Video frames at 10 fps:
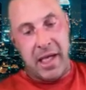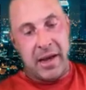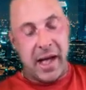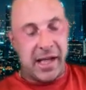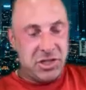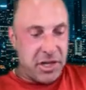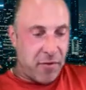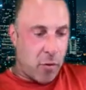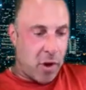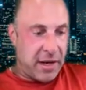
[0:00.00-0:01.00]
And
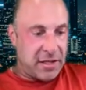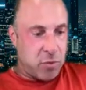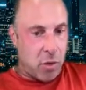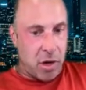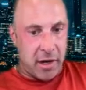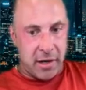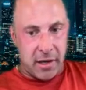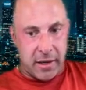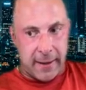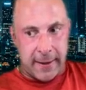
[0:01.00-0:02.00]
IGF 1 is what
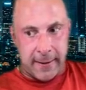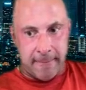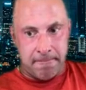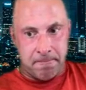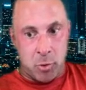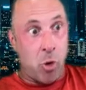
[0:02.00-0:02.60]
um,